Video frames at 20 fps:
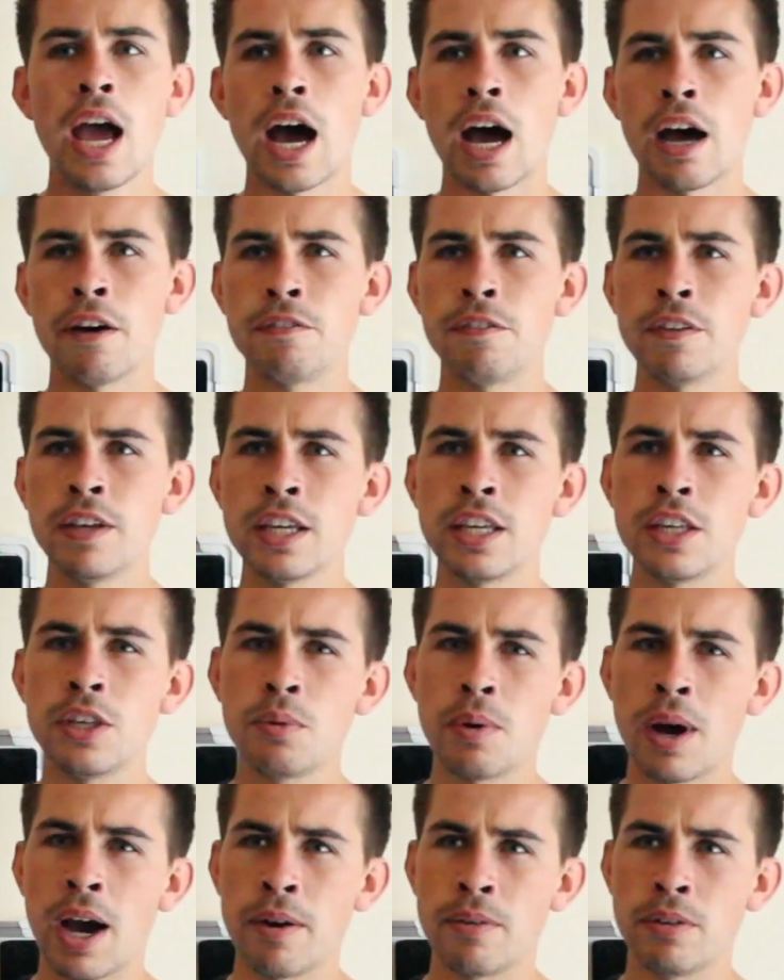I think
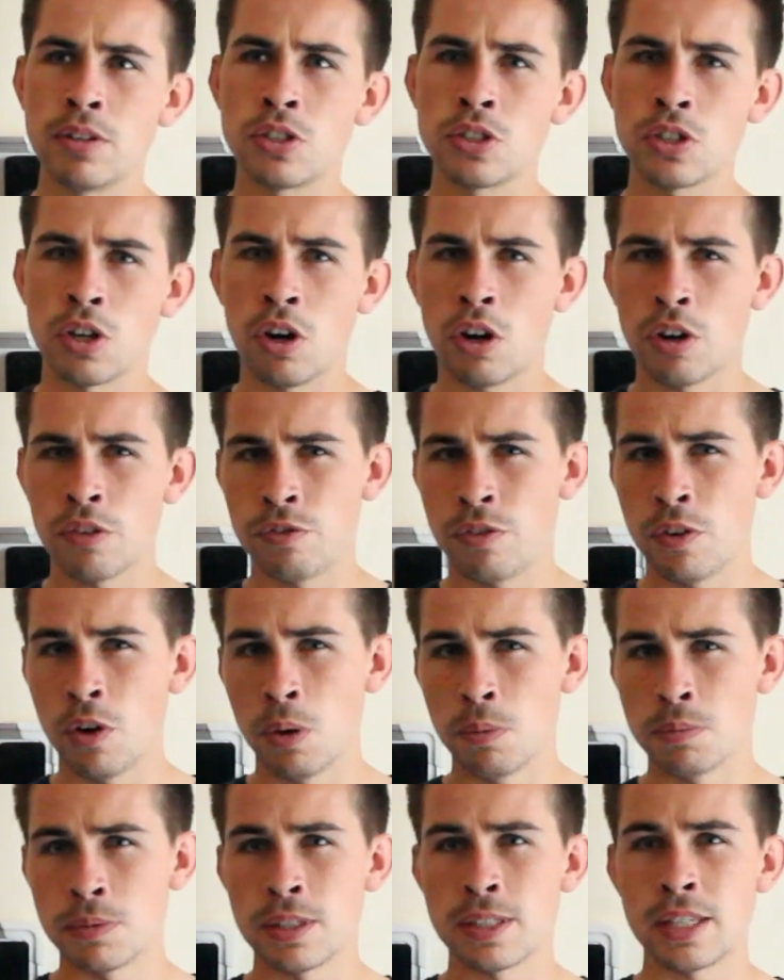you are insured for
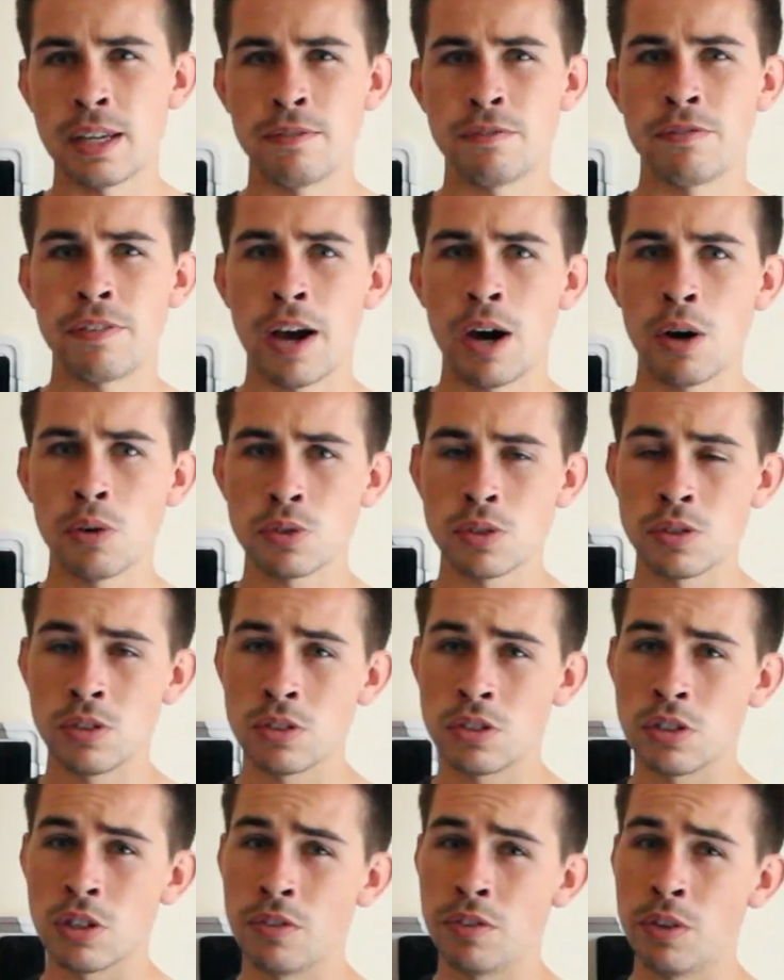up to
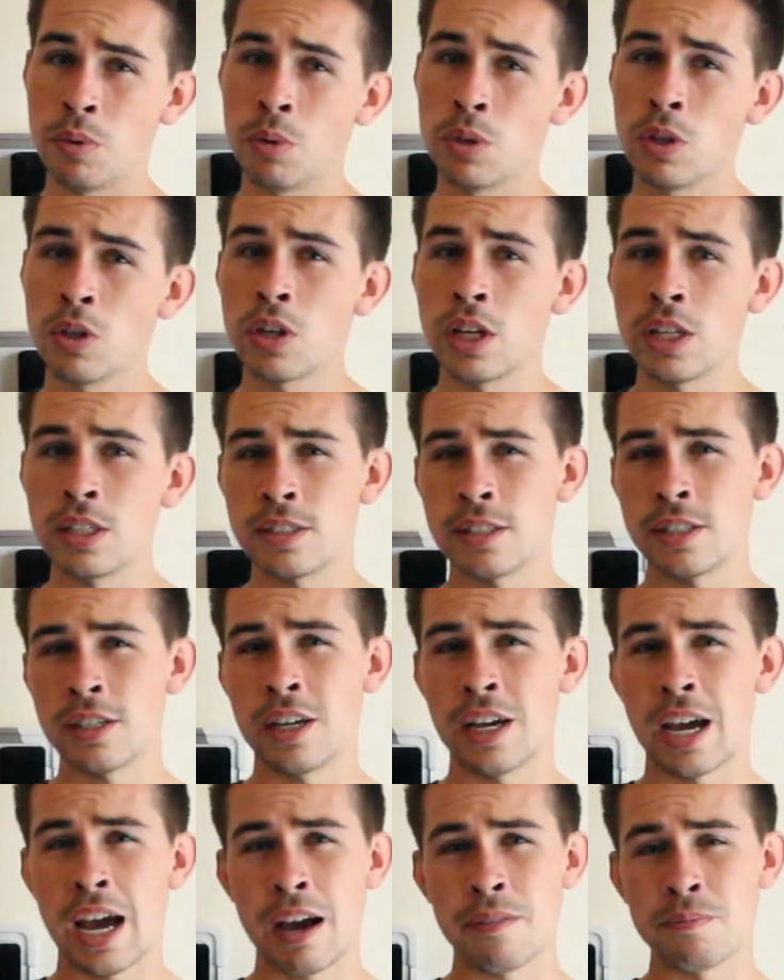10,000, so if you were looking
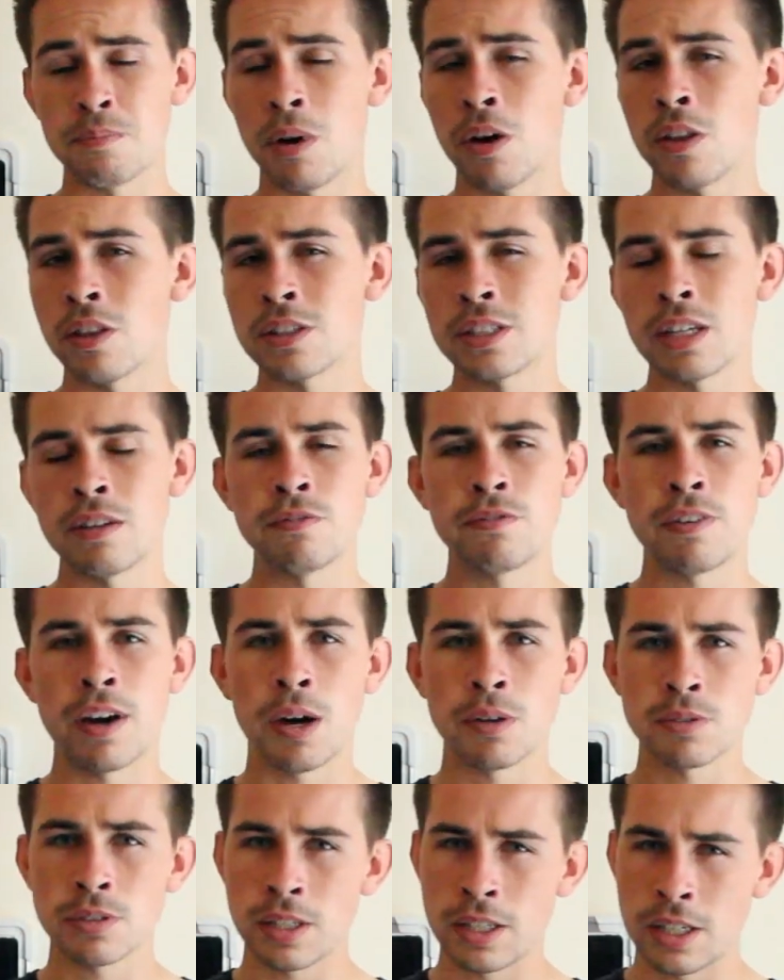to have more than
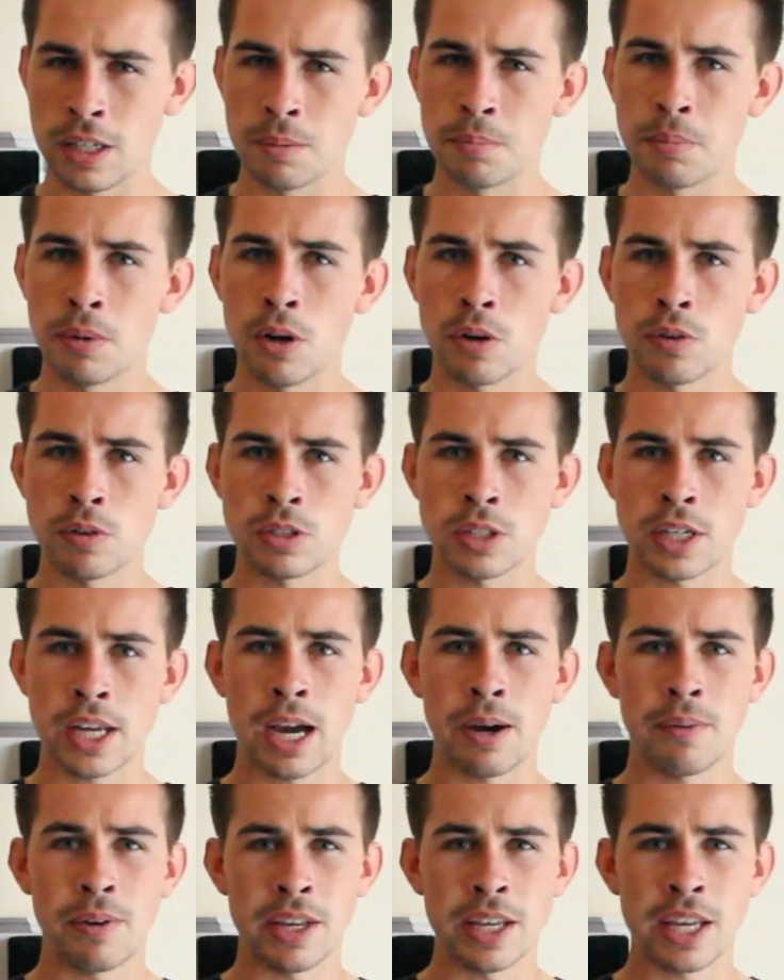10,000 in your brokerage
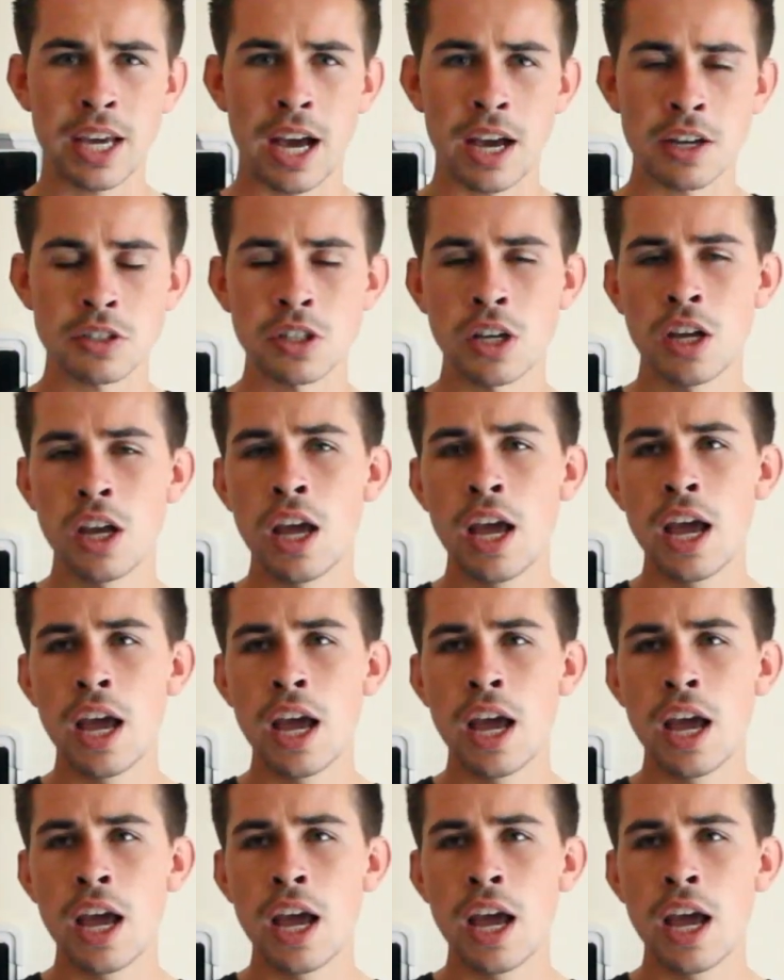account in cash,